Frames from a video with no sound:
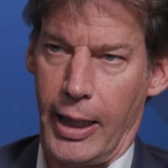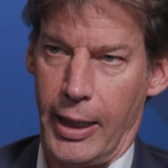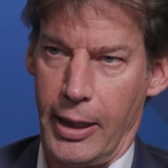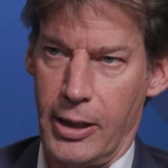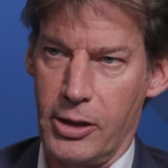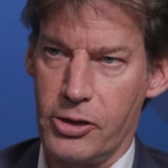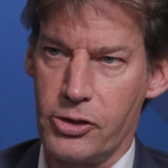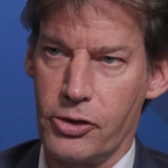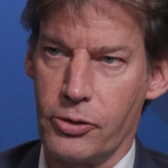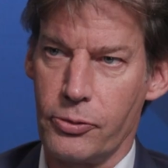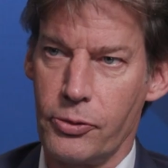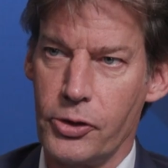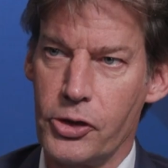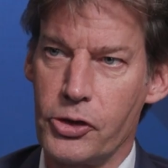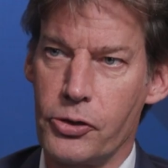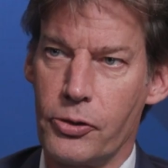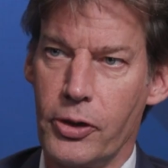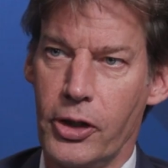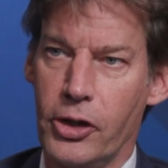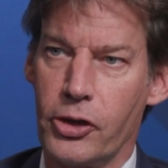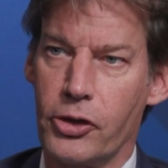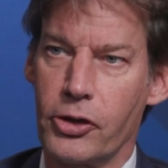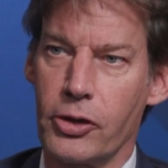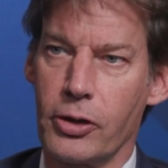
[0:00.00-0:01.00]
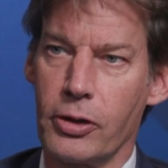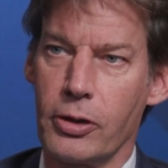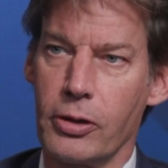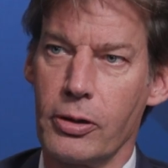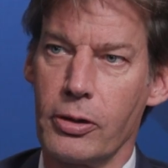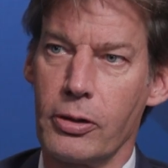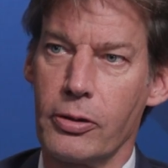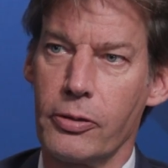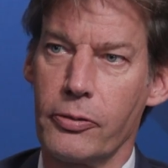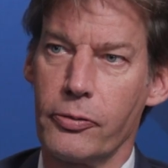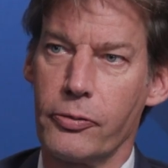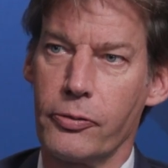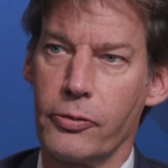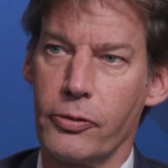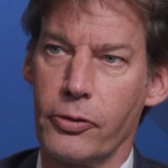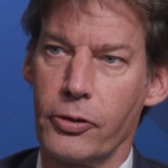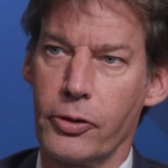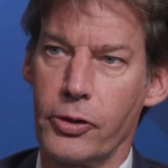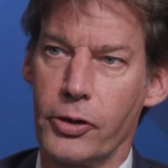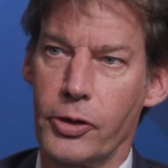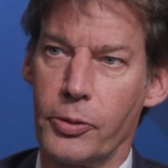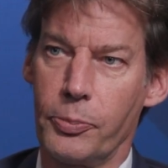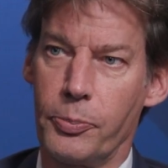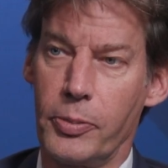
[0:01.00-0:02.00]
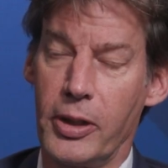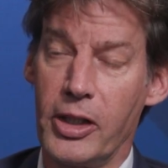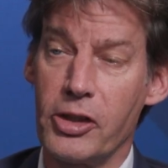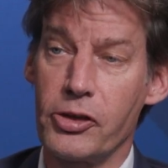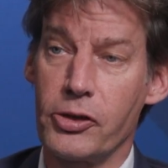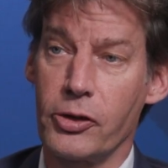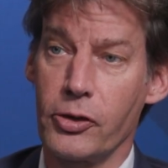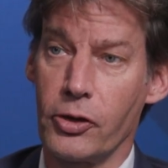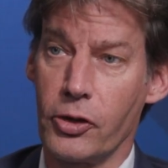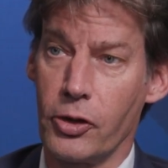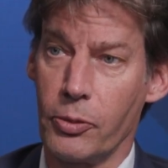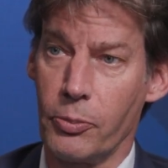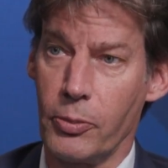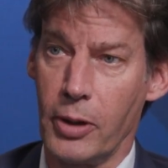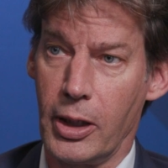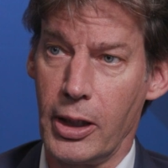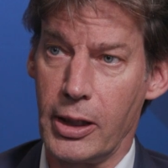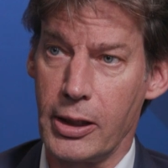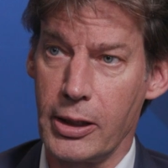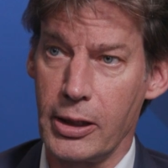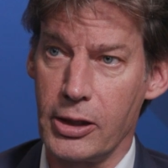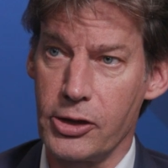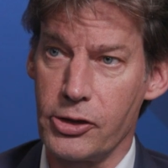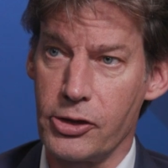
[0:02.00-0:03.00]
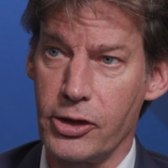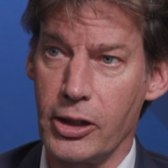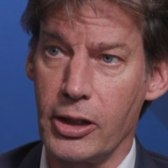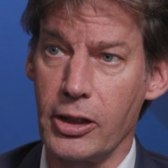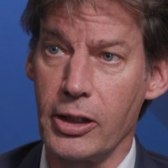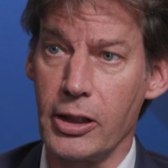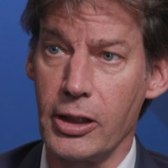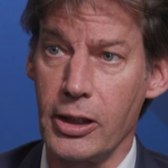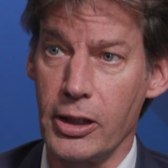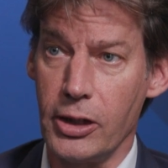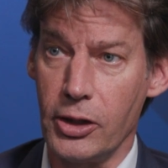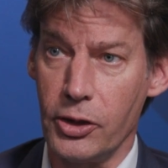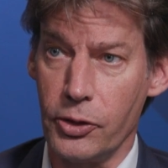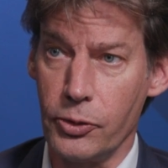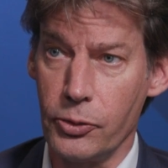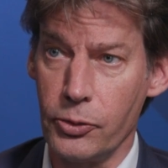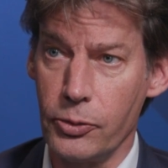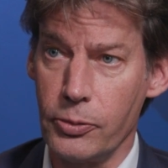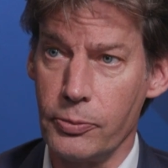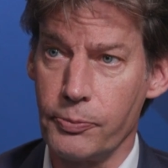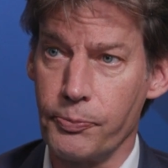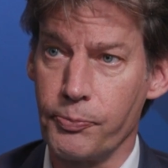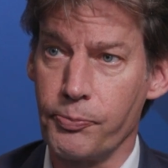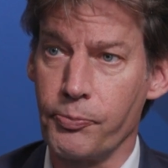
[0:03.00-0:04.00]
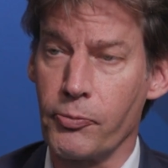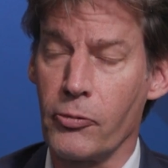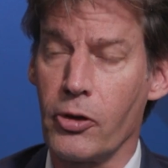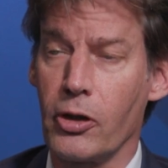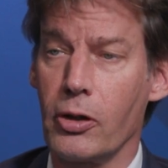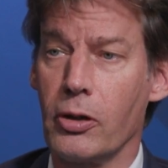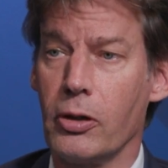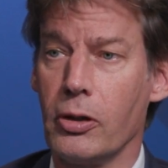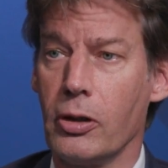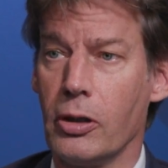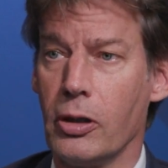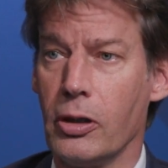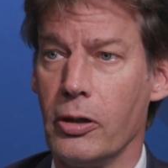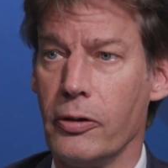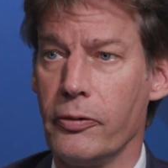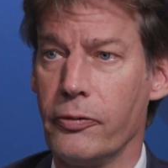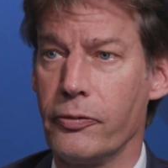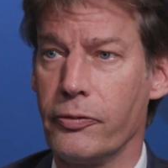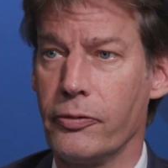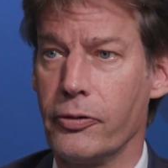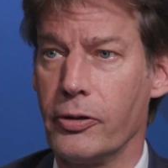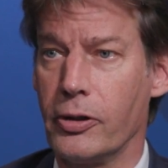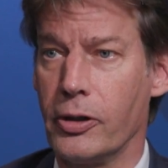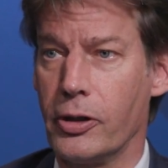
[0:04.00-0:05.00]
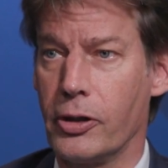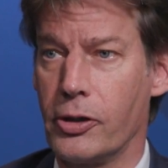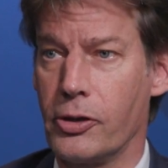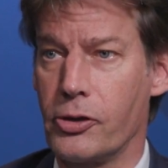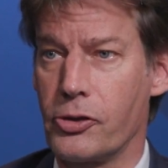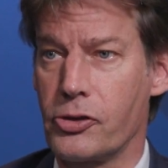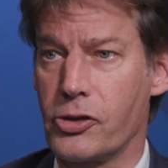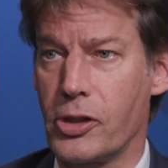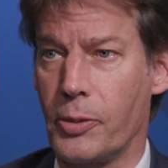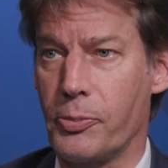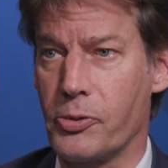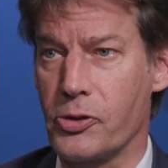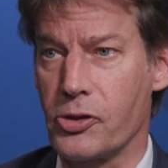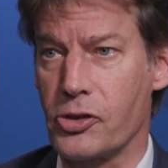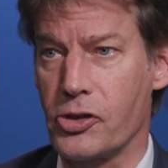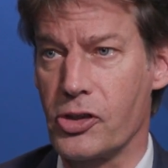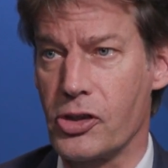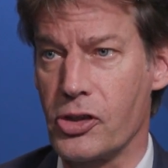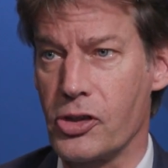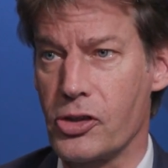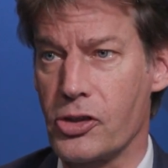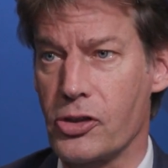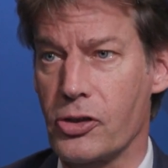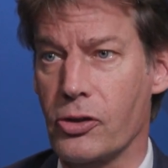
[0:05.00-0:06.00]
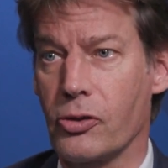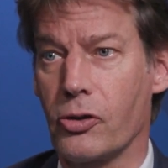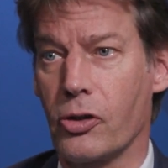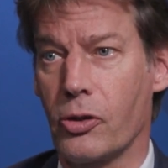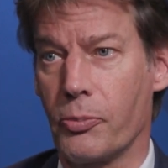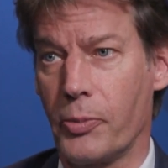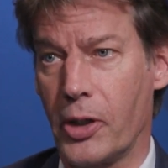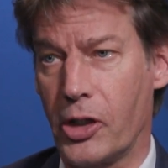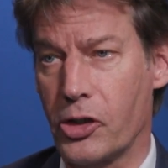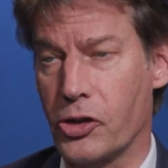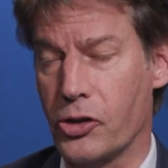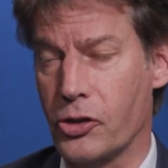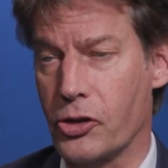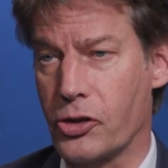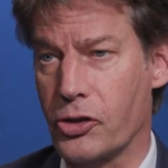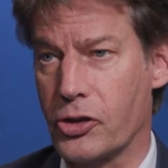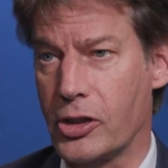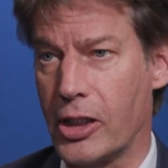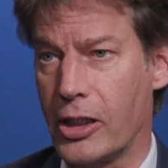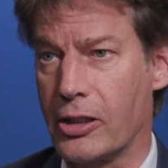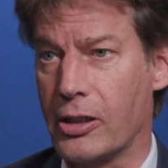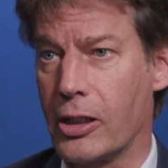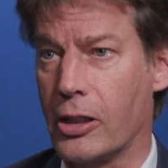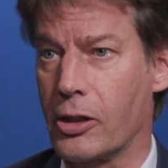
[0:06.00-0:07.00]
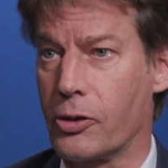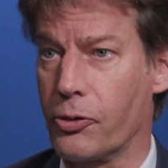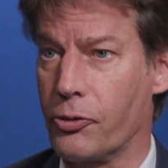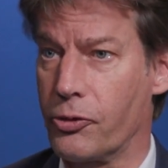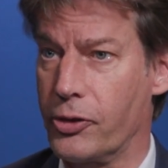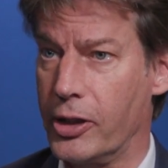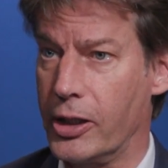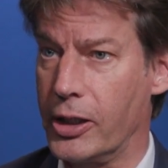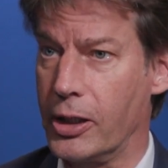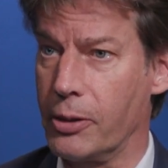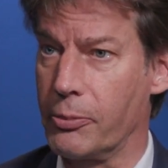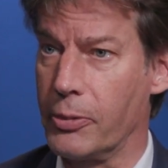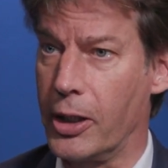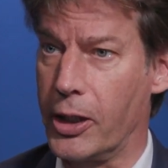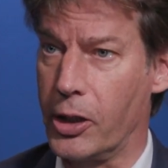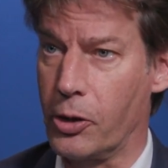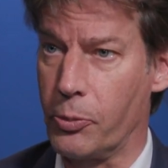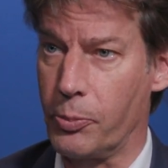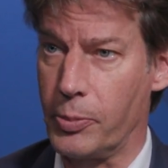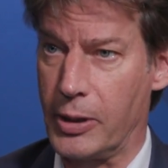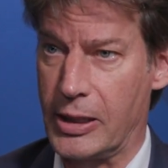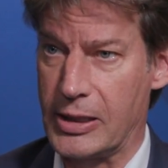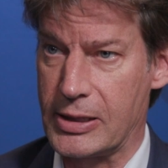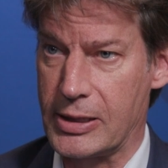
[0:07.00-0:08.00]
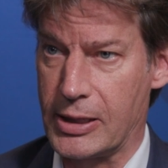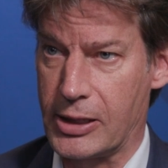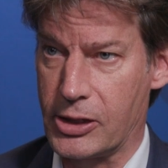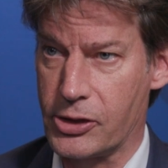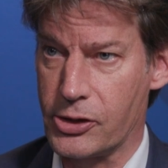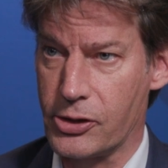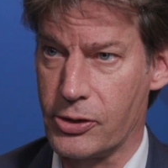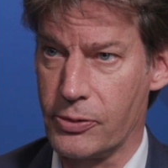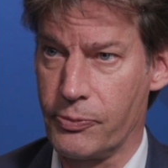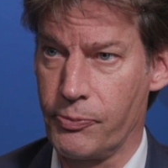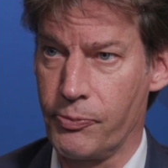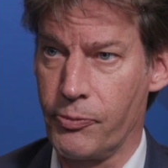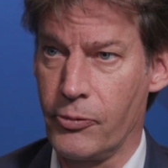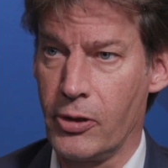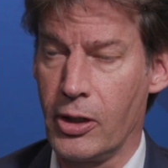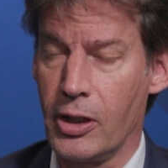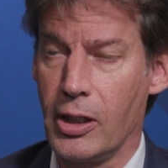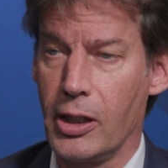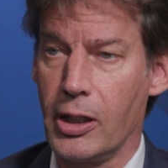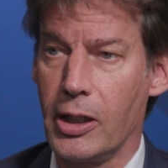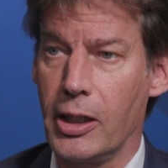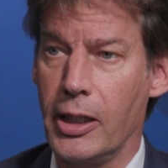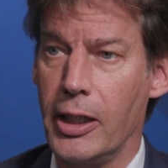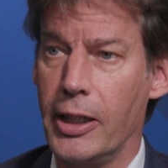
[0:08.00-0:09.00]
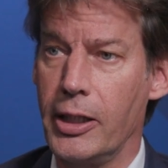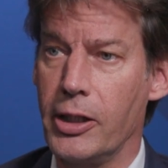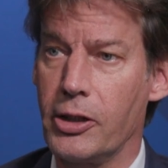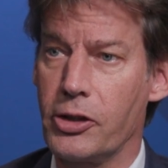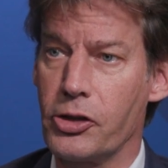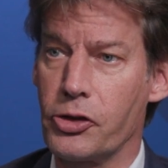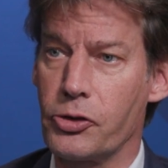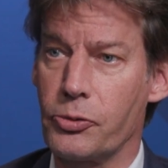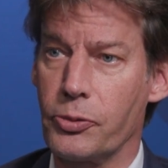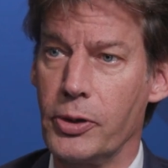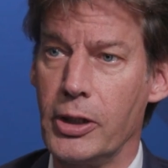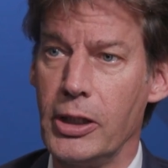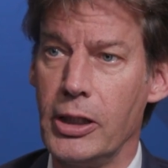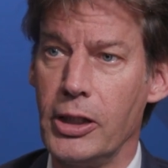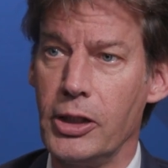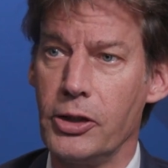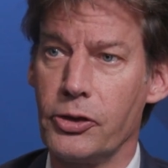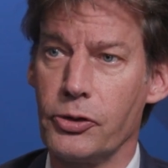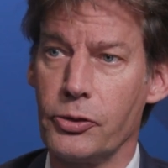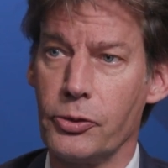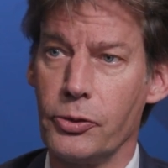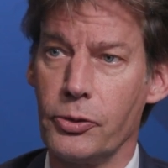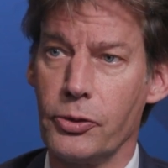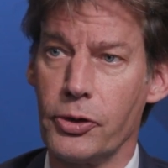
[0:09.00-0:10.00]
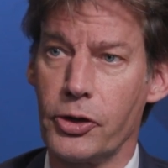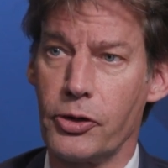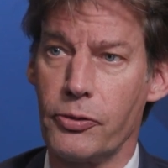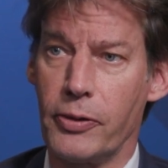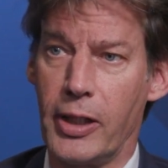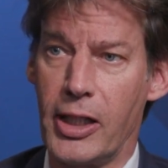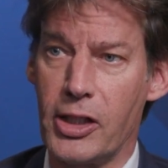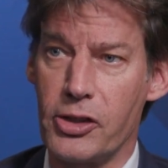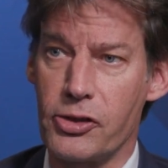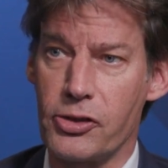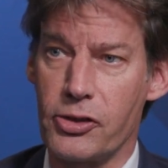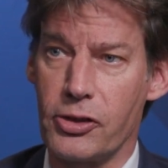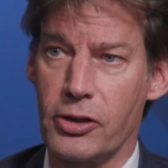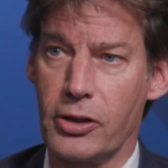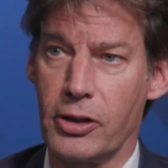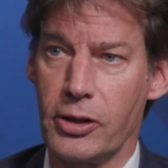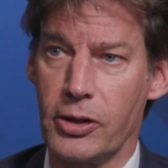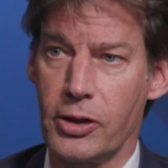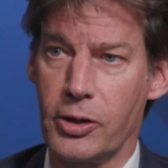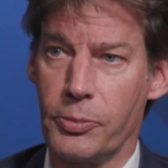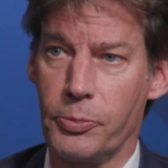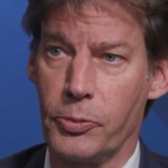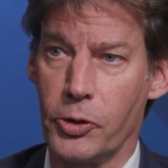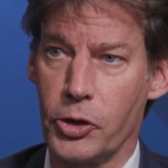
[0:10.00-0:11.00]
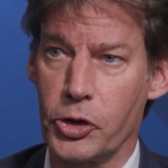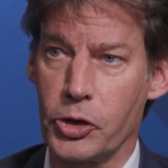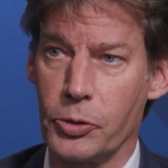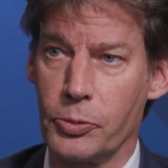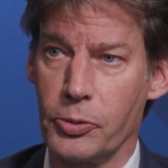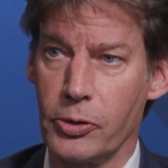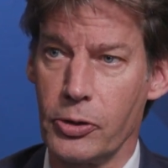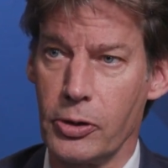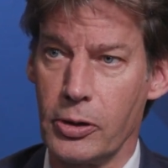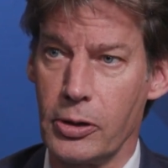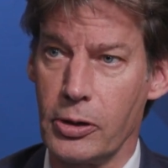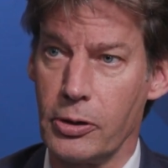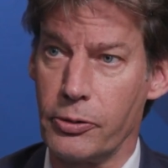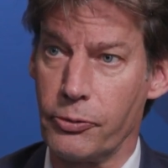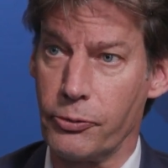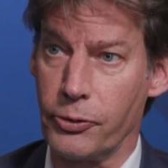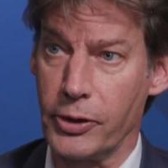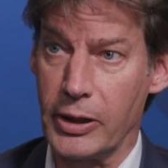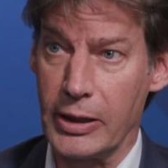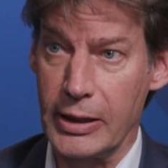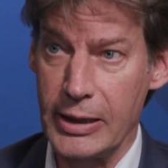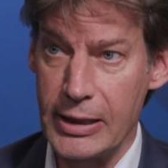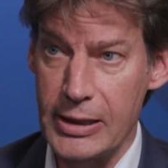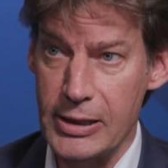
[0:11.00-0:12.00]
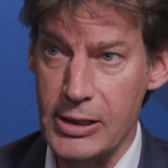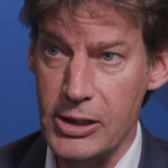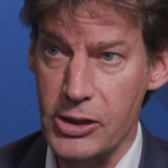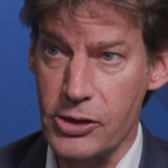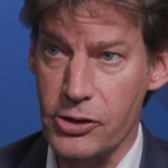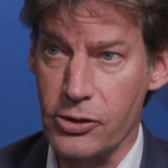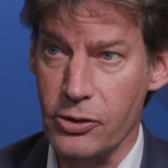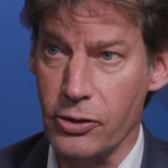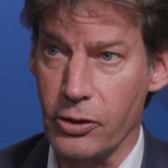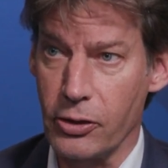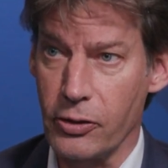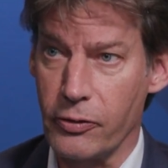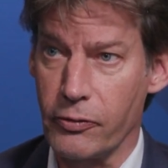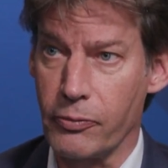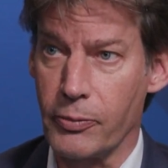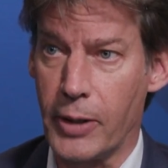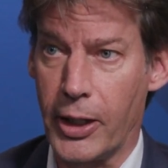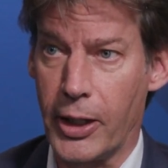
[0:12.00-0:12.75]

It's a restriction for the placing on the market in the EU of substances or mixtures that are containing microplastics. And it is really to address the possible releases of